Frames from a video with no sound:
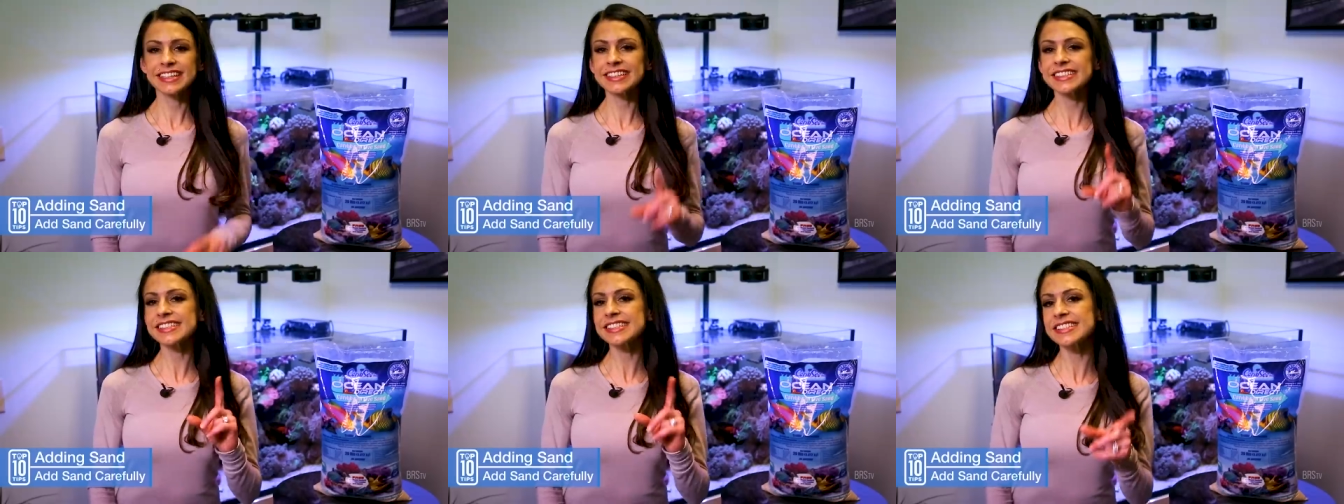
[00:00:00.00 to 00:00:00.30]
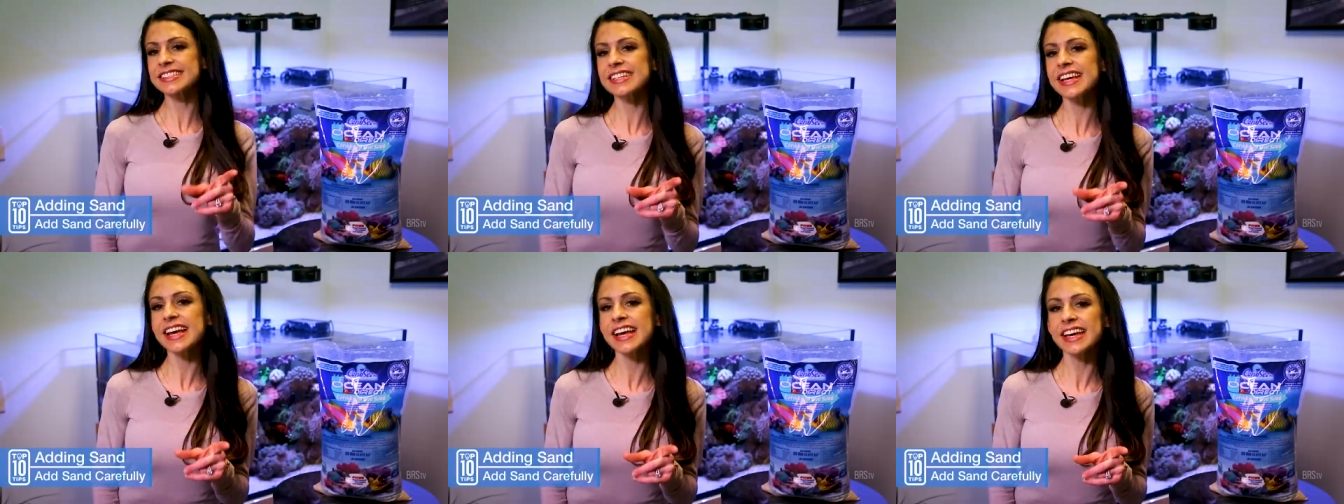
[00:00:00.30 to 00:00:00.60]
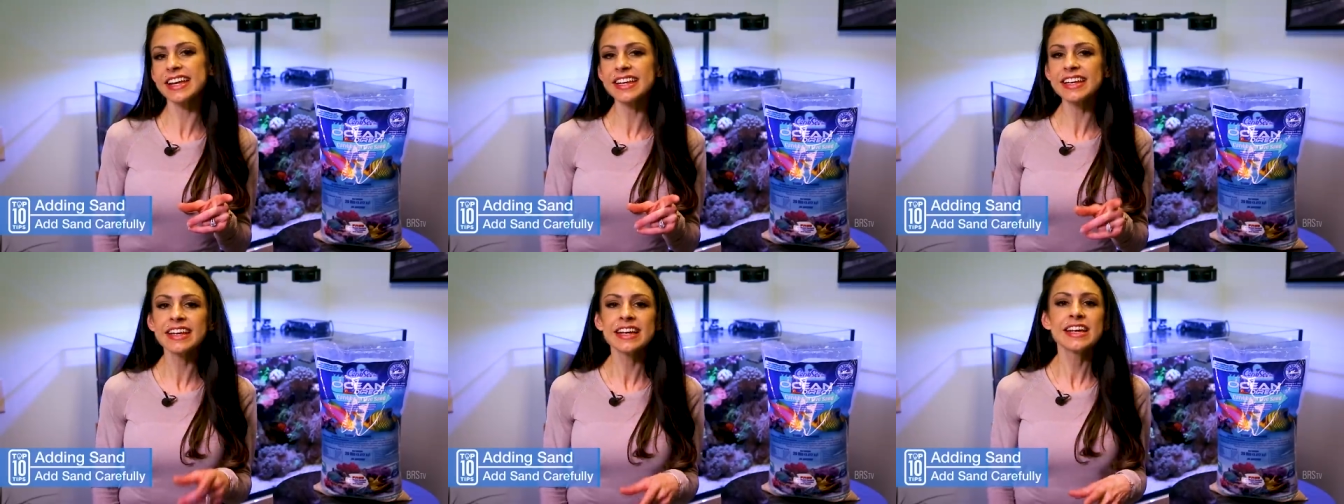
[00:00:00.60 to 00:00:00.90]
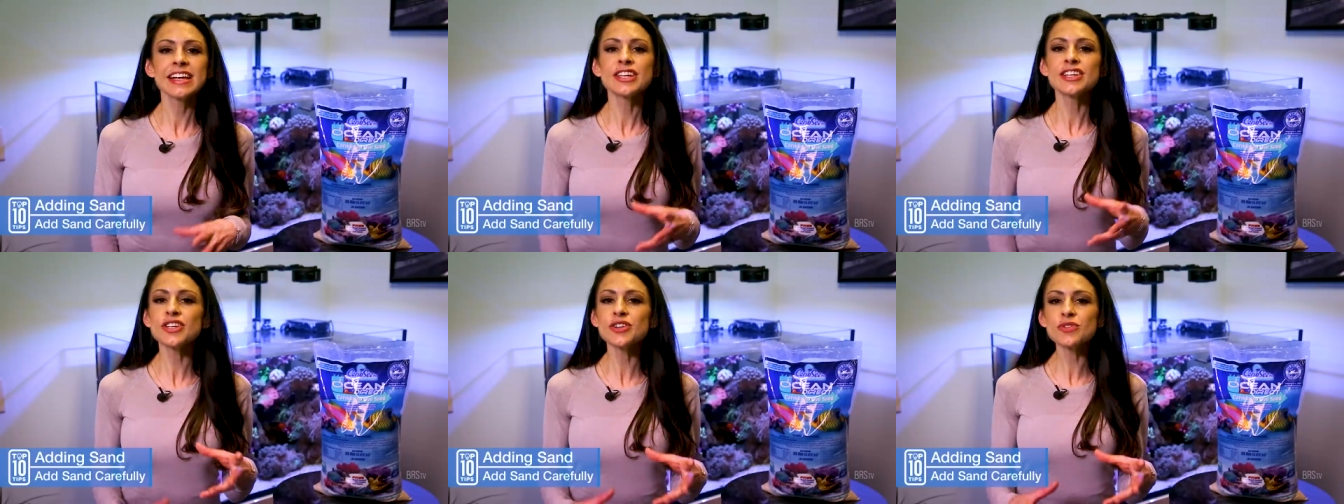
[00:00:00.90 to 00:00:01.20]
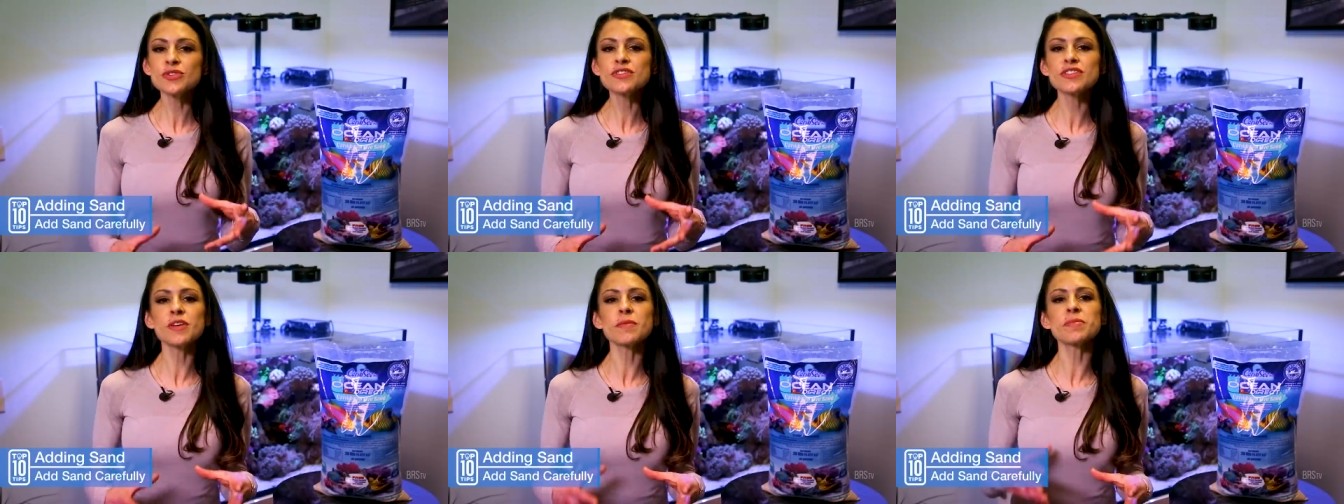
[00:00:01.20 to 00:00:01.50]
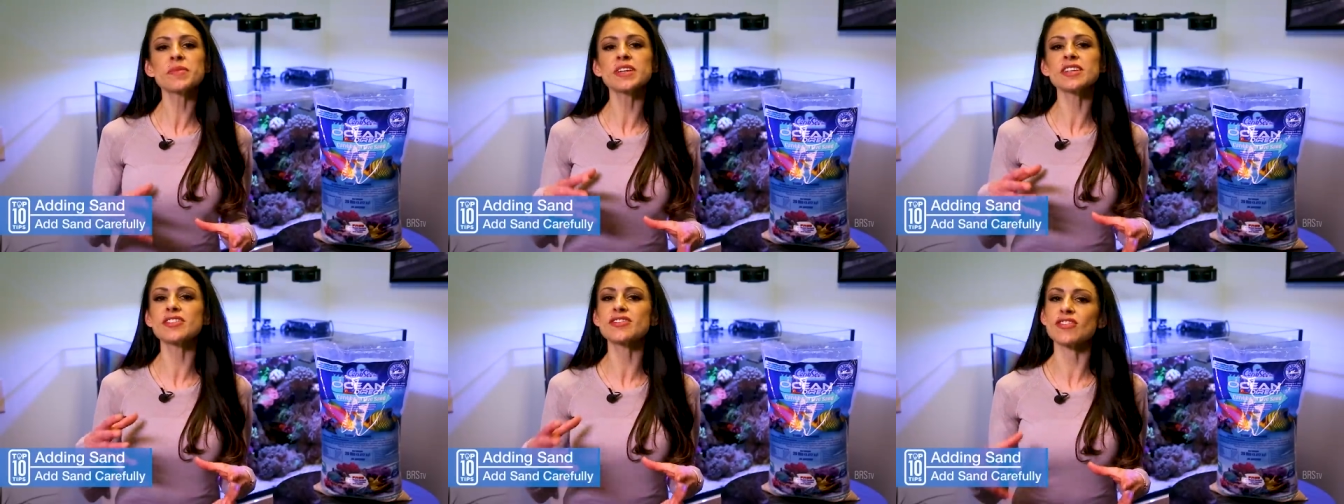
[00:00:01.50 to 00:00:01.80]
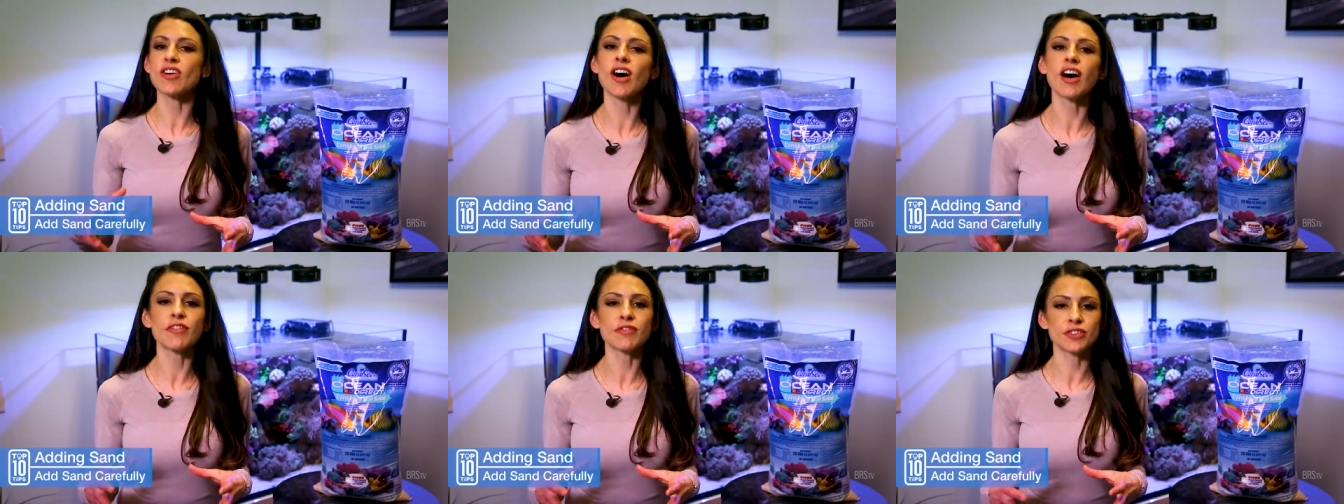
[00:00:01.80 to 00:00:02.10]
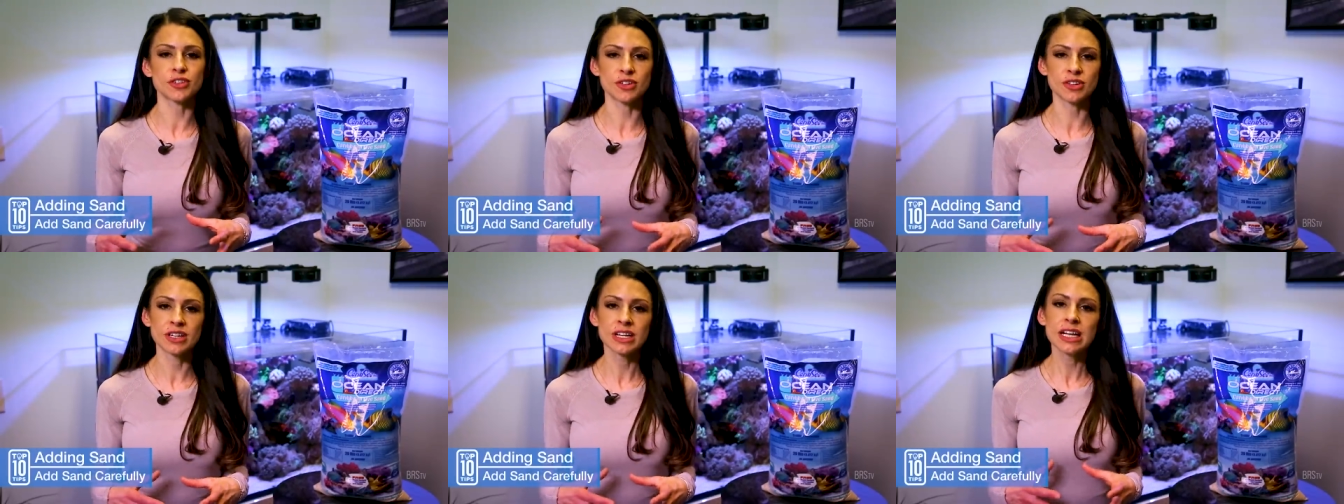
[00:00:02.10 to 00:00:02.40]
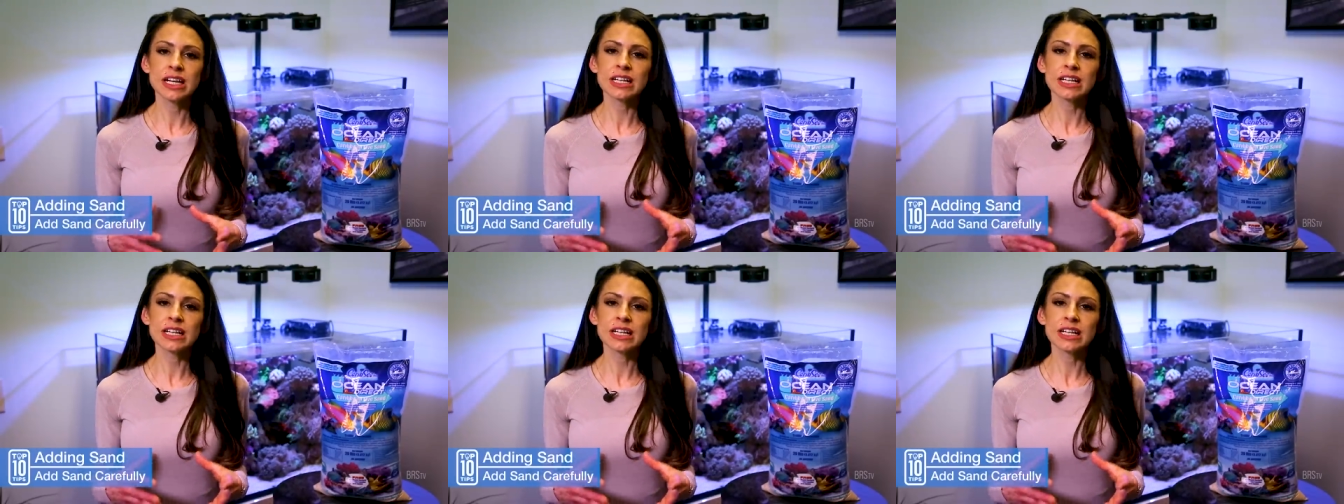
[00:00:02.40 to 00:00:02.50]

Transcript: Instead, use something softer,